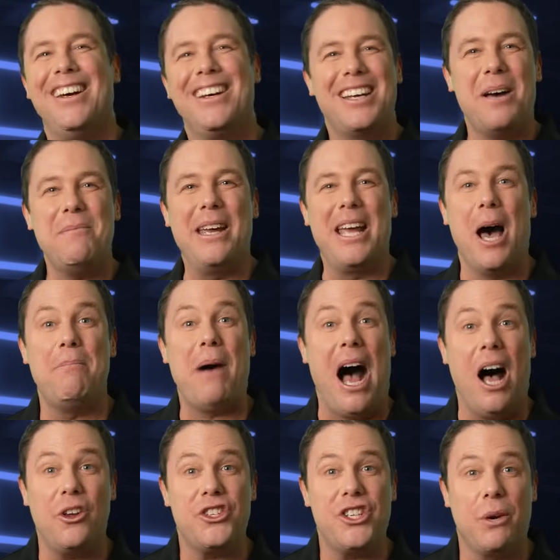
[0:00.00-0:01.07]
Coming up,
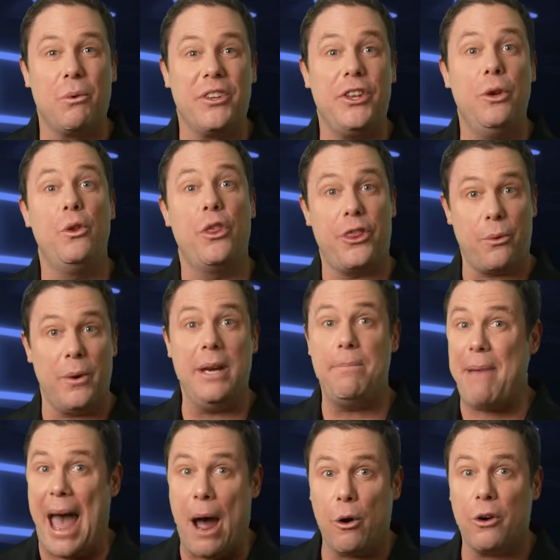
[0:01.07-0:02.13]
I'll share with you three
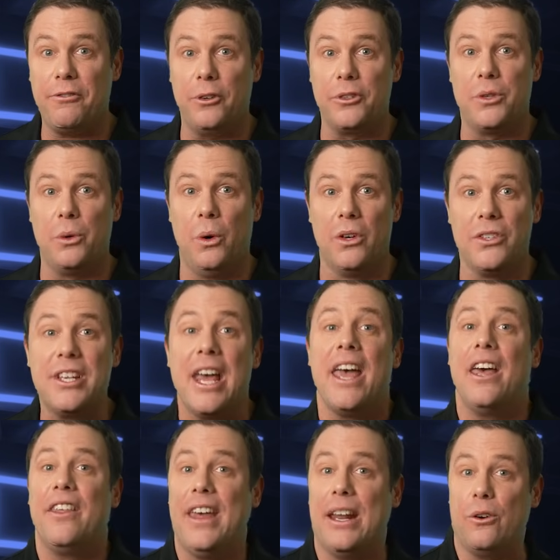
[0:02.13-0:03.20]
powerful tools
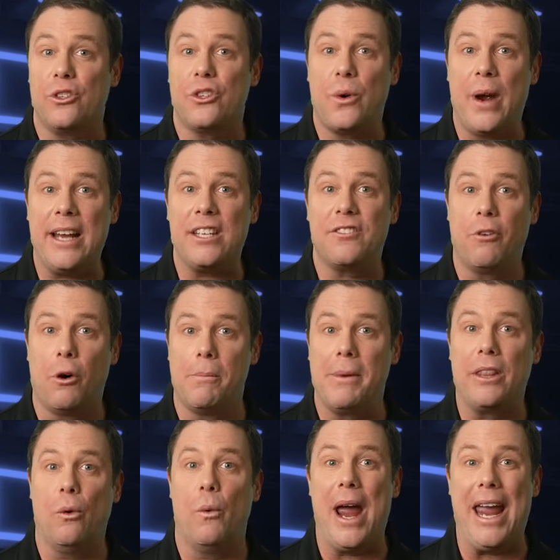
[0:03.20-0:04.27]
that are
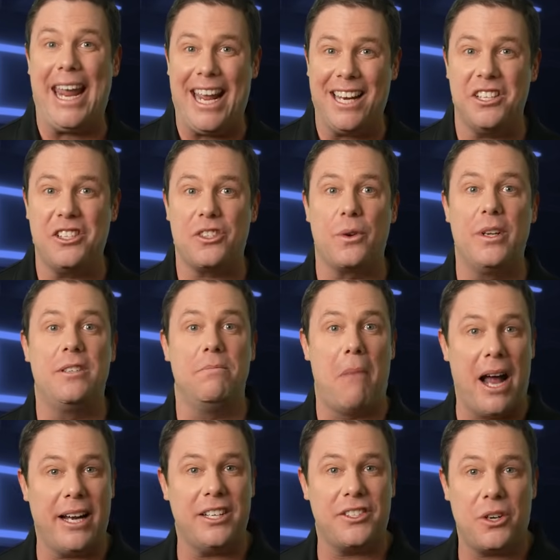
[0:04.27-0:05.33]
transforming the way industries
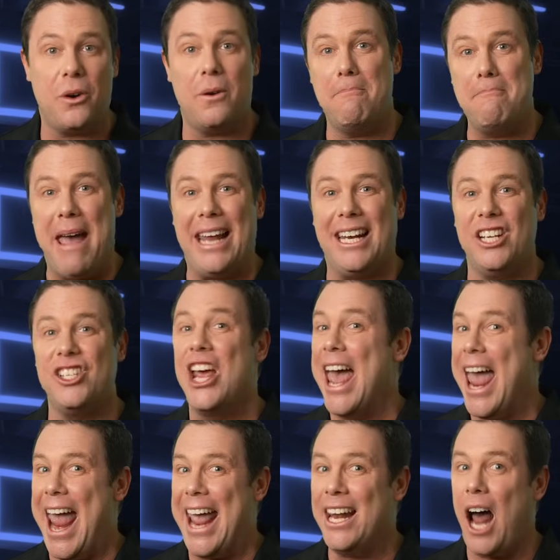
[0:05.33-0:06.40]
monitor, manage,
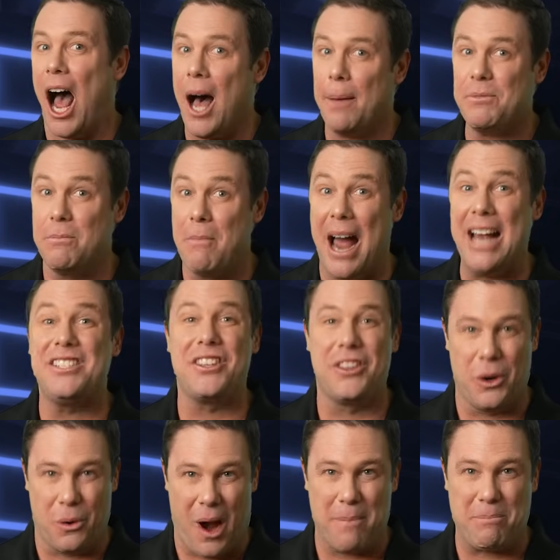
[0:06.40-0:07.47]
and optimize
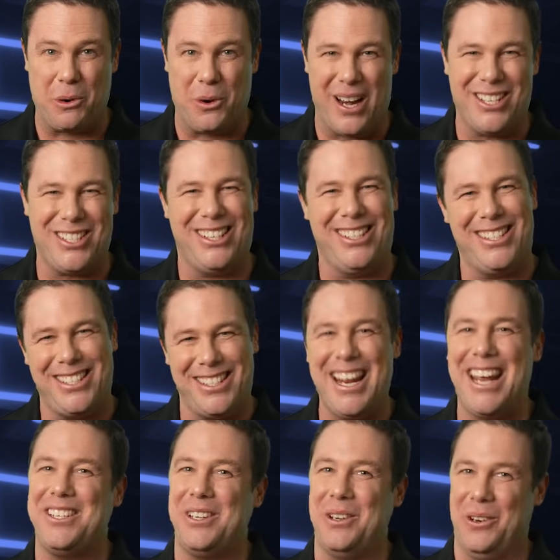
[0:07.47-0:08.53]
their operations.
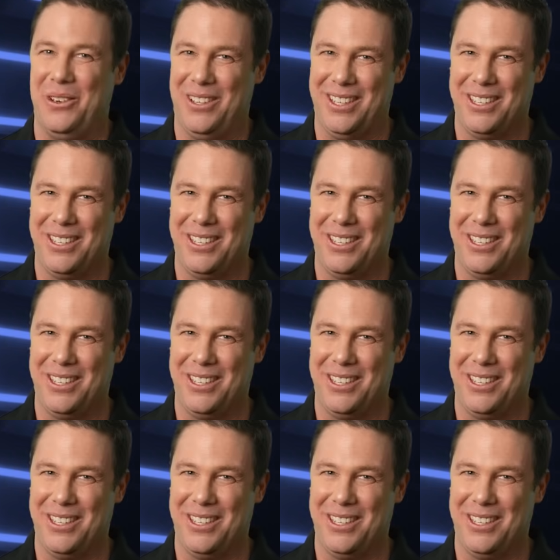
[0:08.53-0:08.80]
Stay tuned.